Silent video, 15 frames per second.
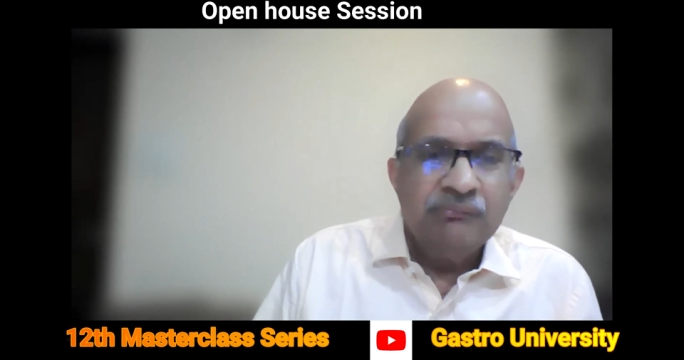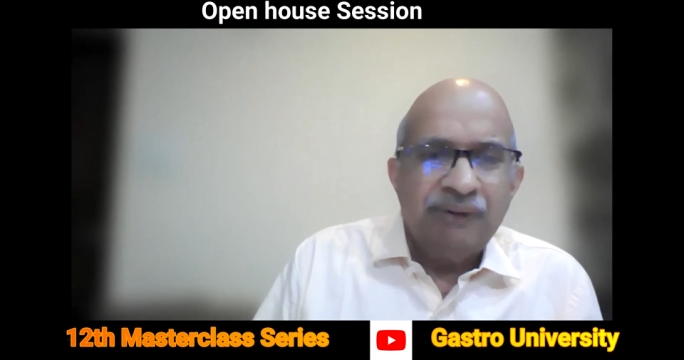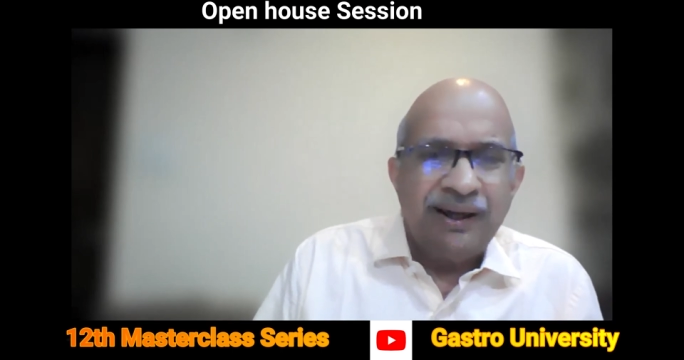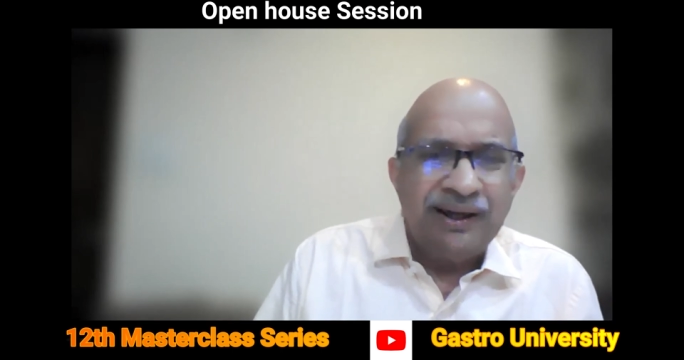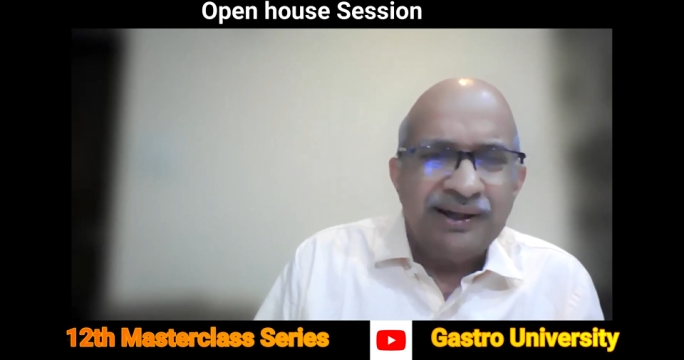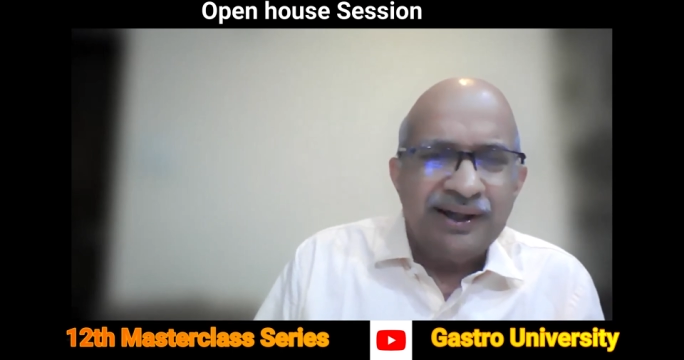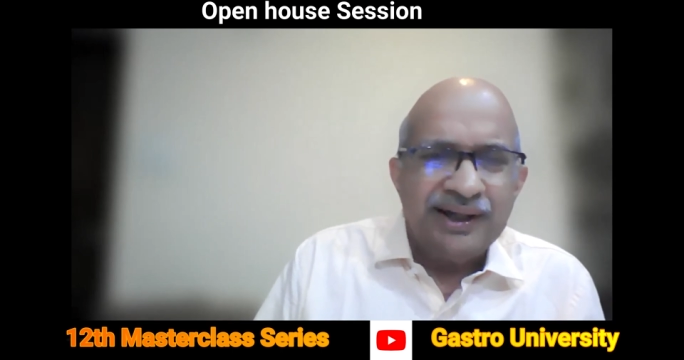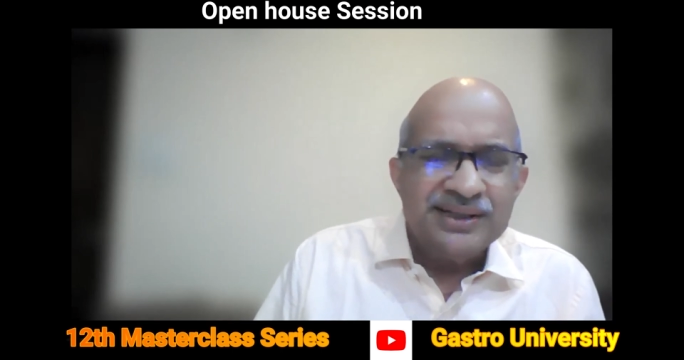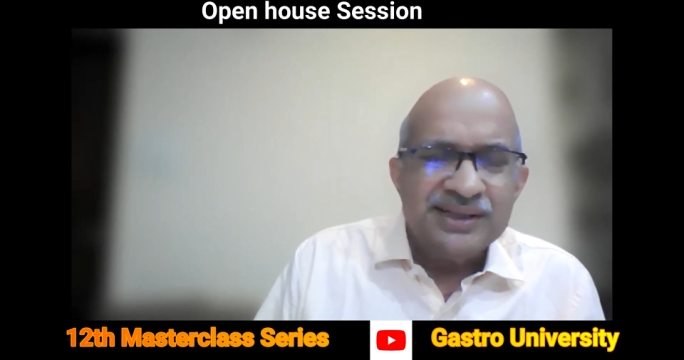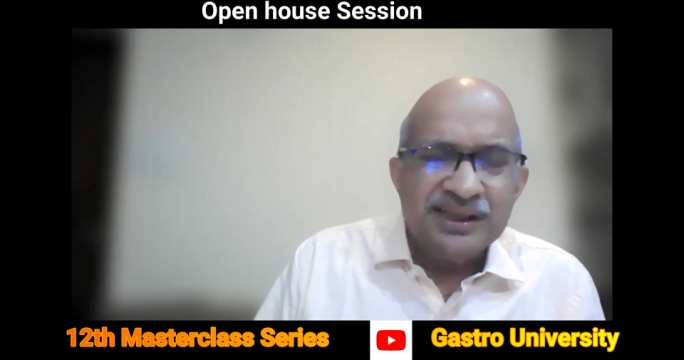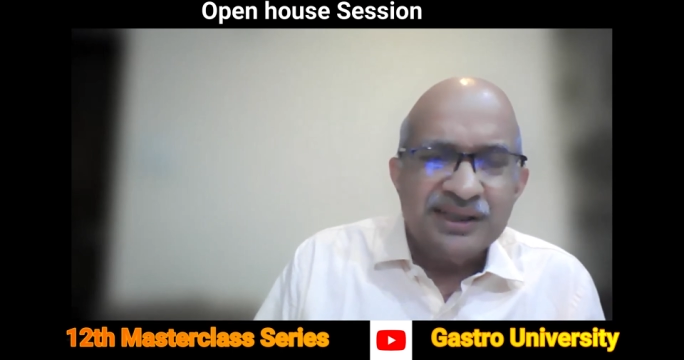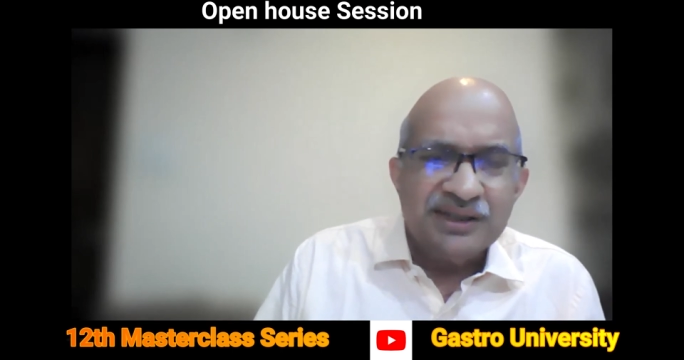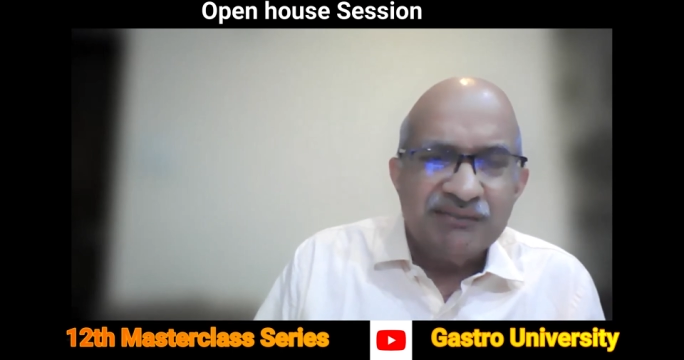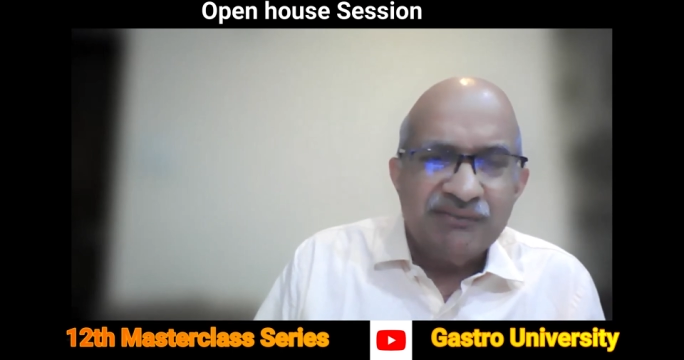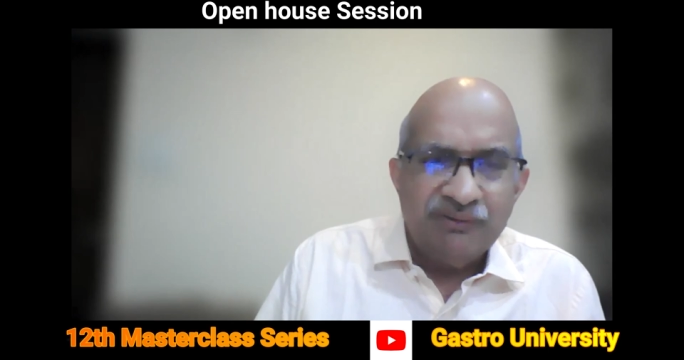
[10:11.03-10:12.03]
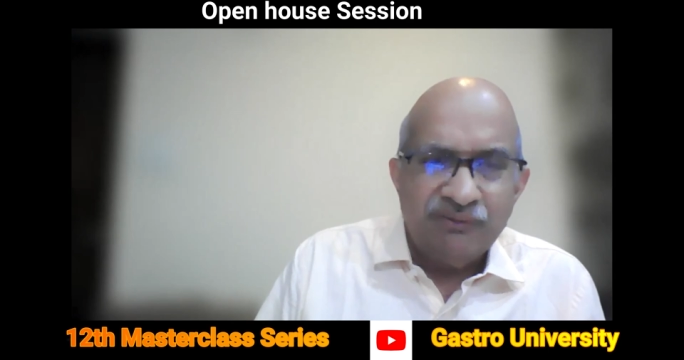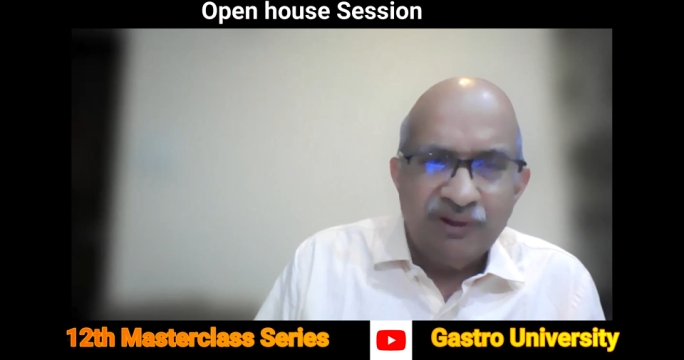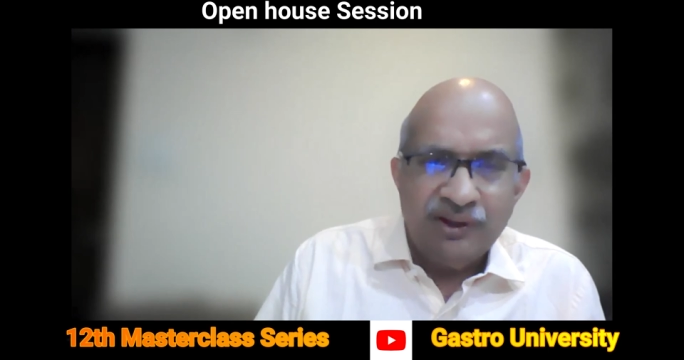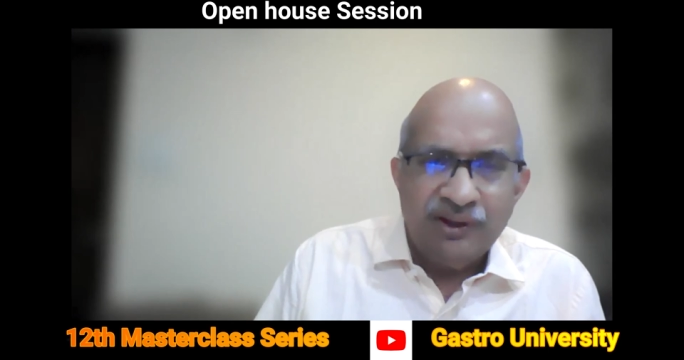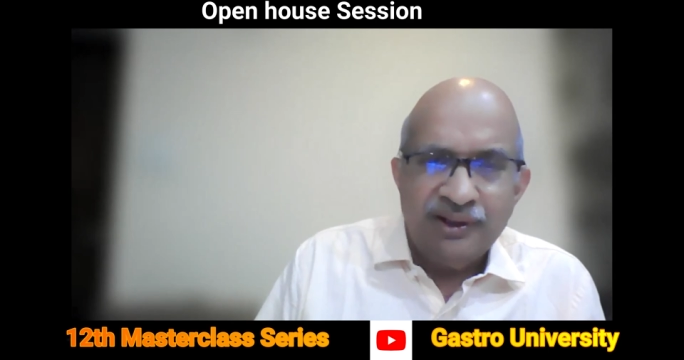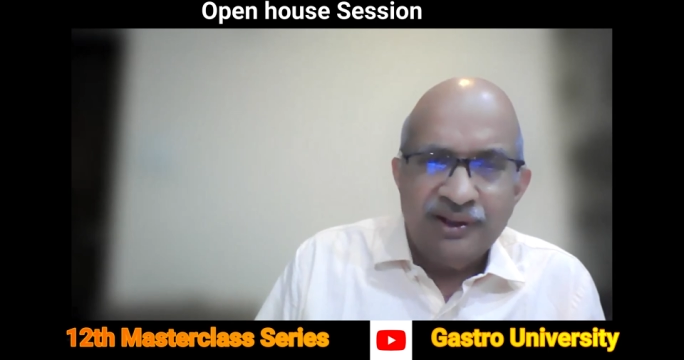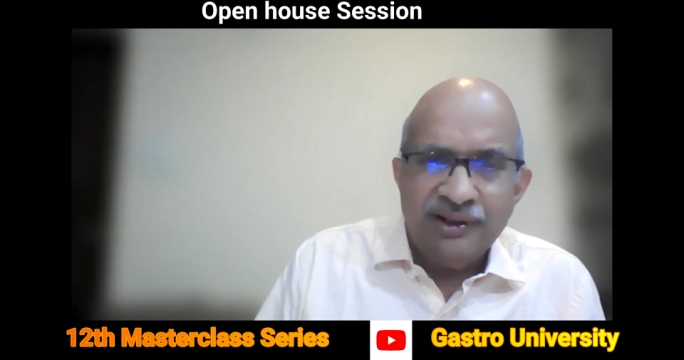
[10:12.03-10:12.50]
Pancreas, I think we have
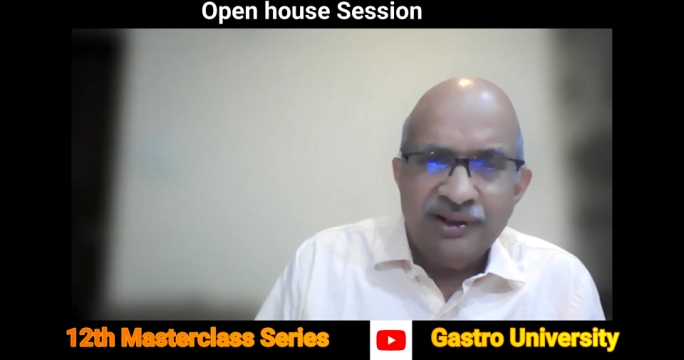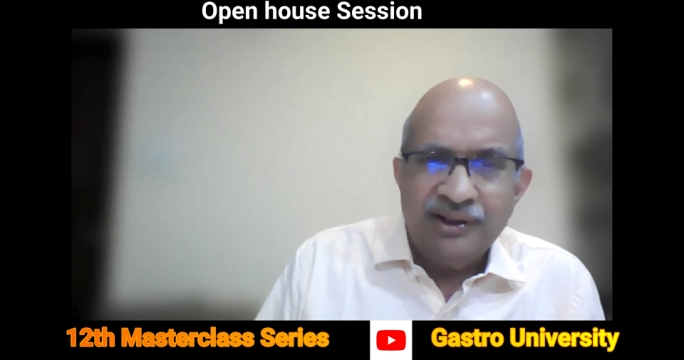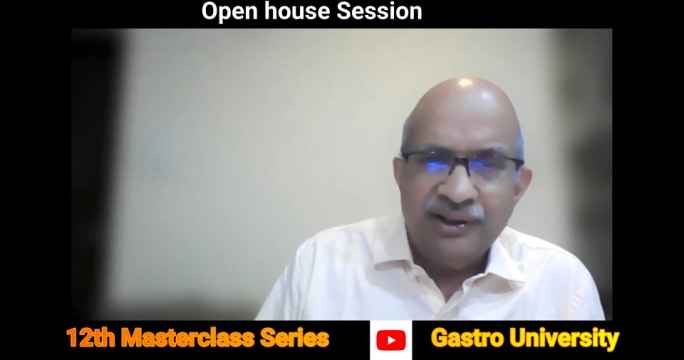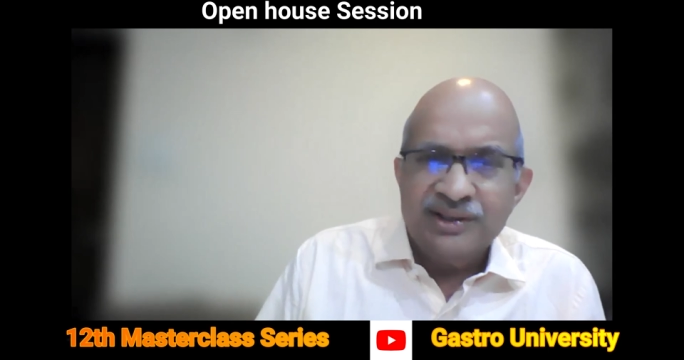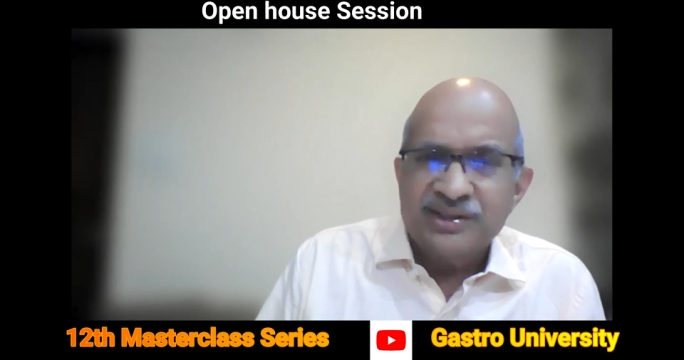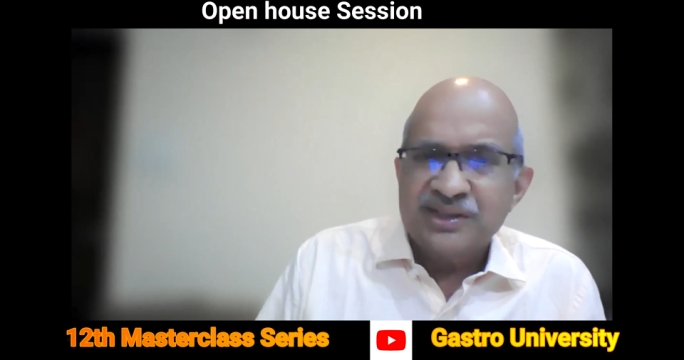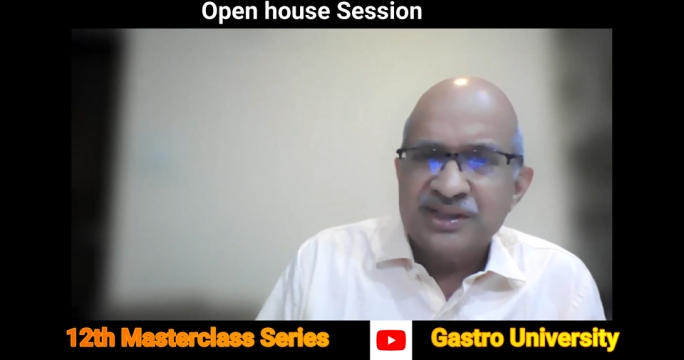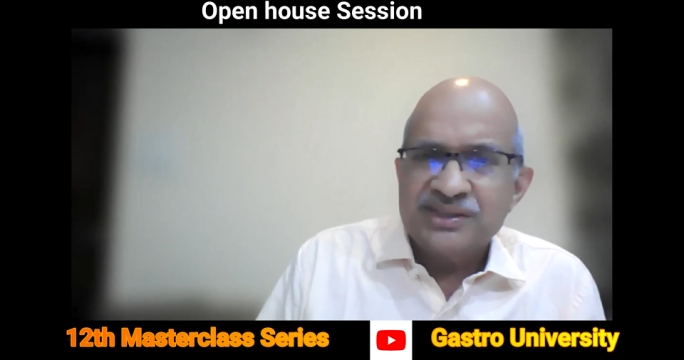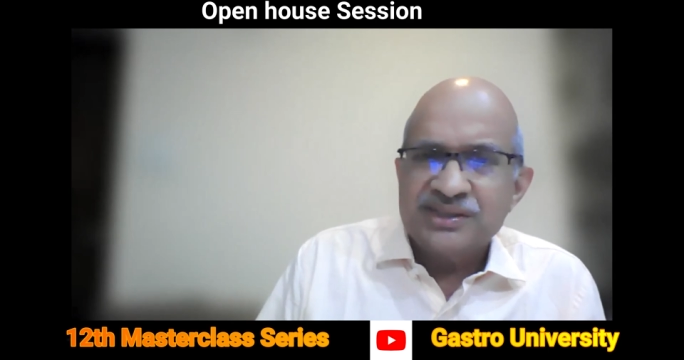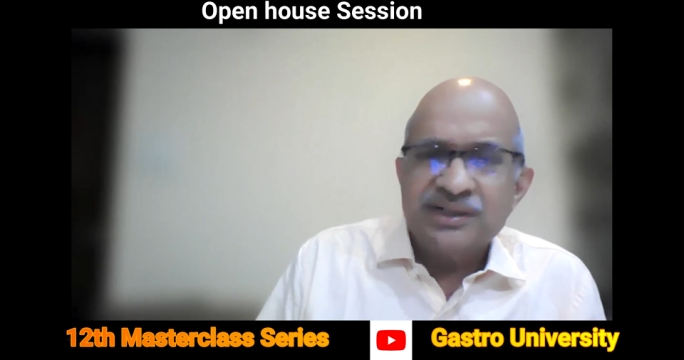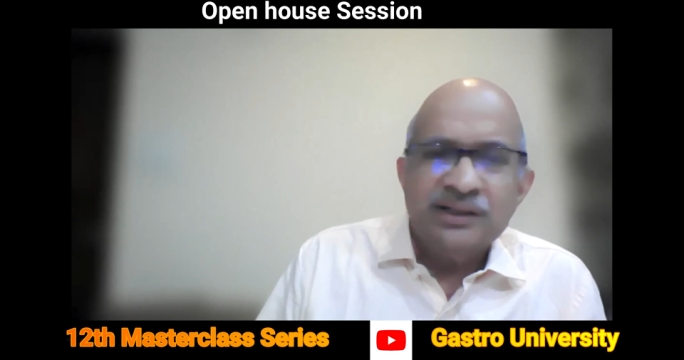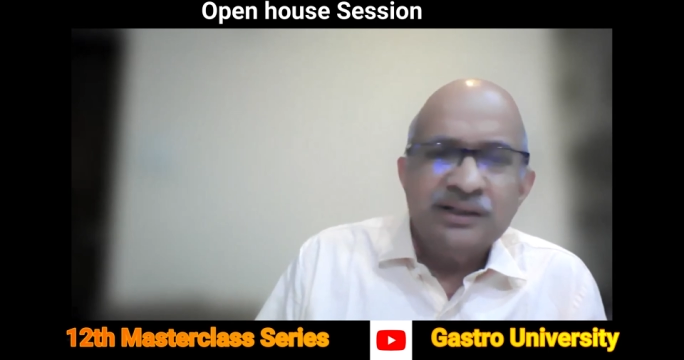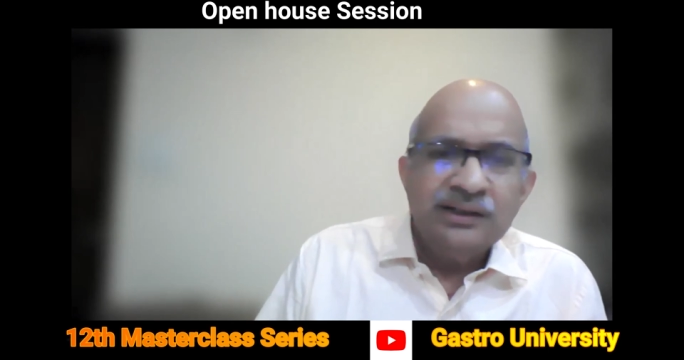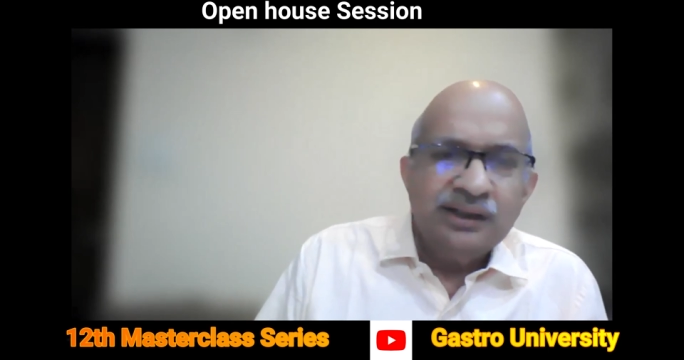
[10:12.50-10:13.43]
already discussed,